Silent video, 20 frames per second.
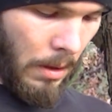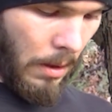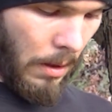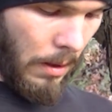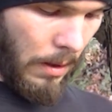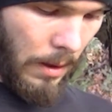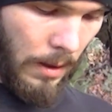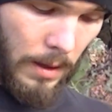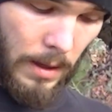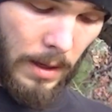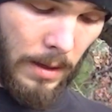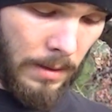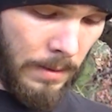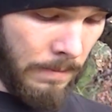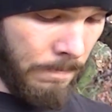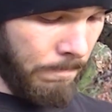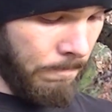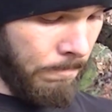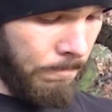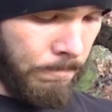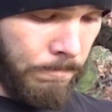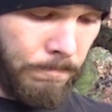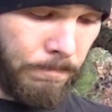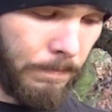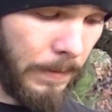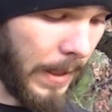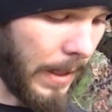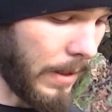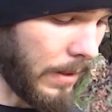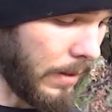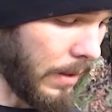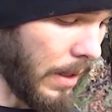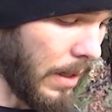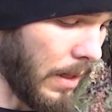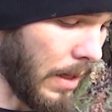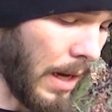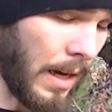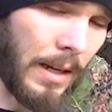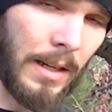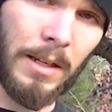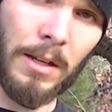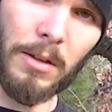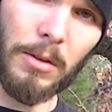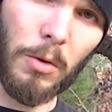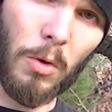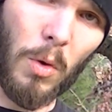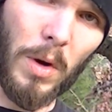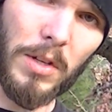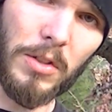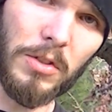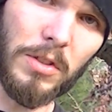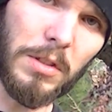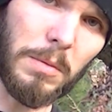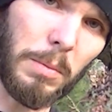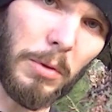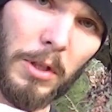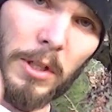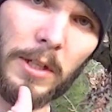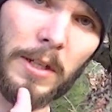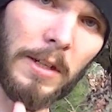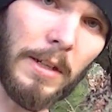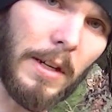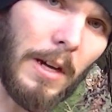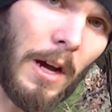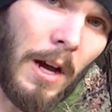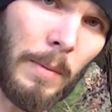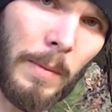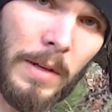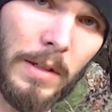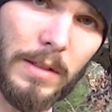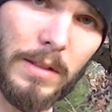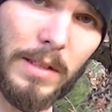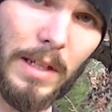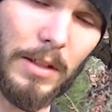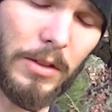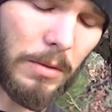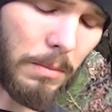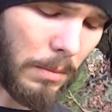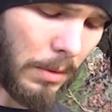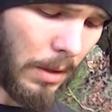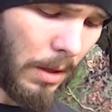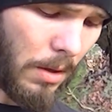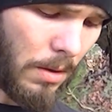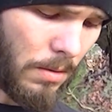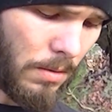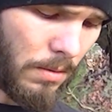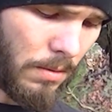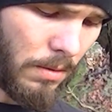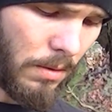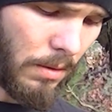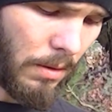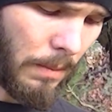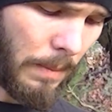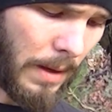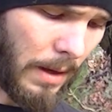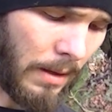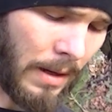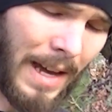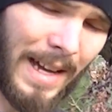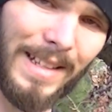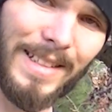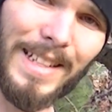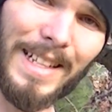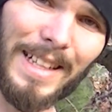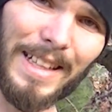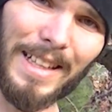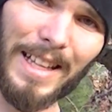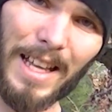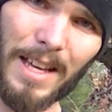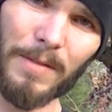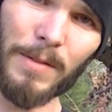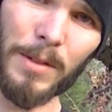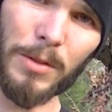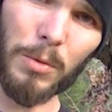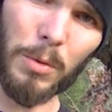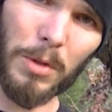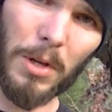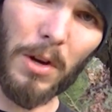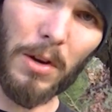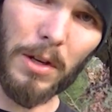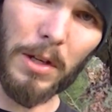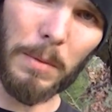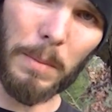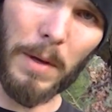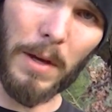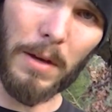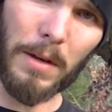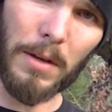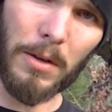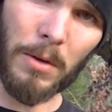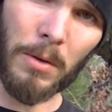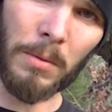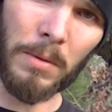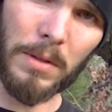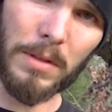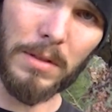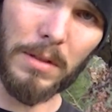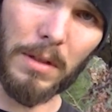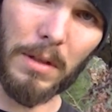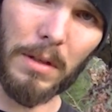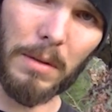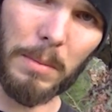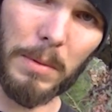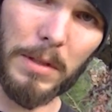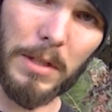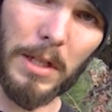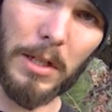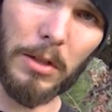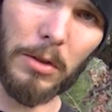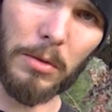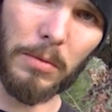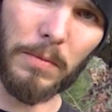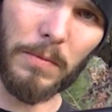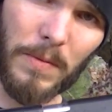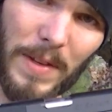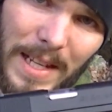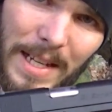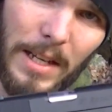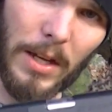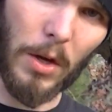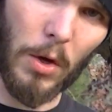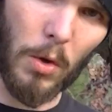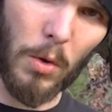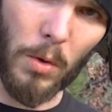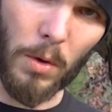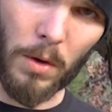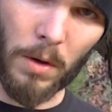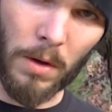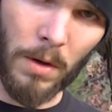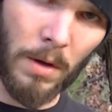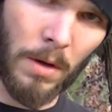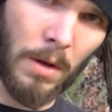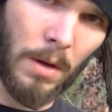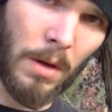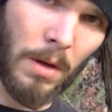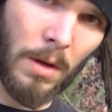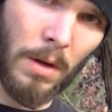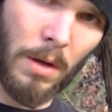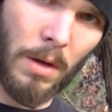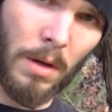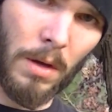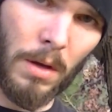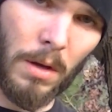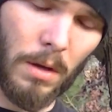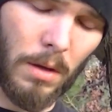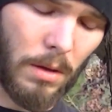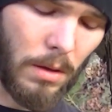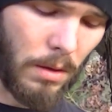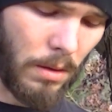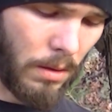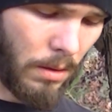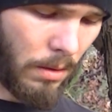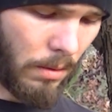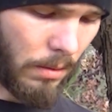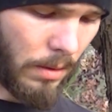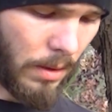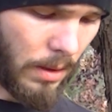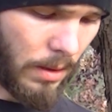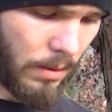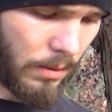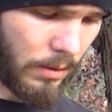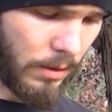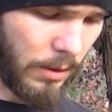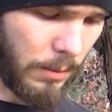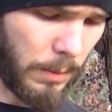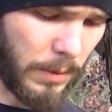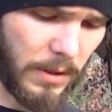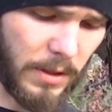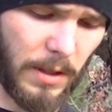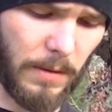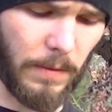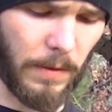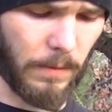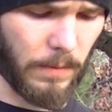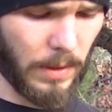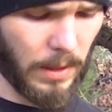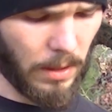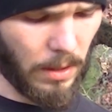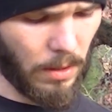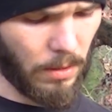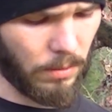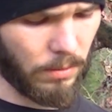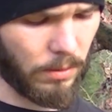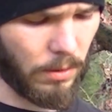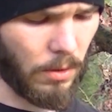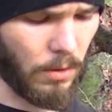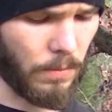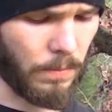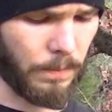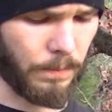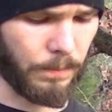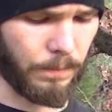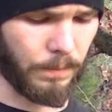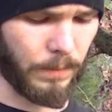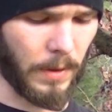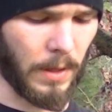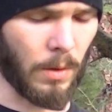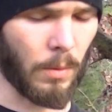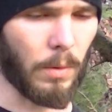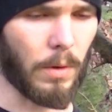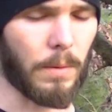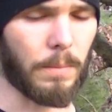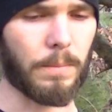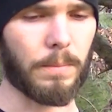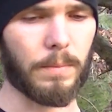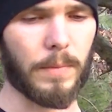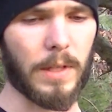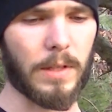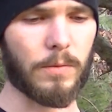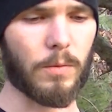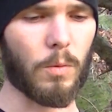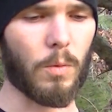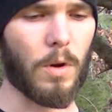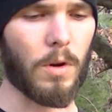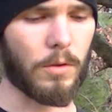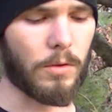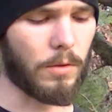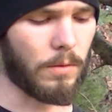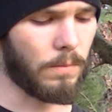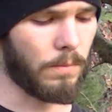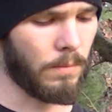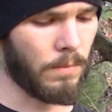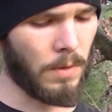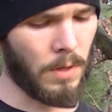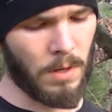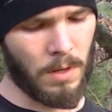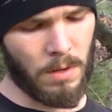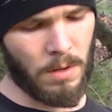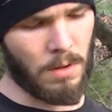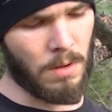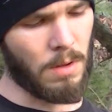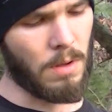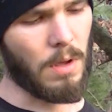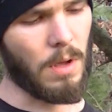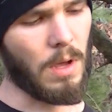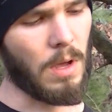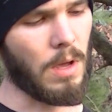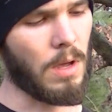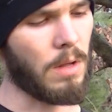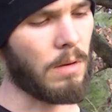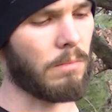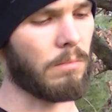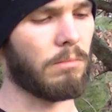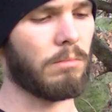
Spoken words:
And then, like I say, got any other questions, put it in the comments section below about 1911s we're talking about here on this particular video. Okay, a specific video. So anyway, thanks for watching, and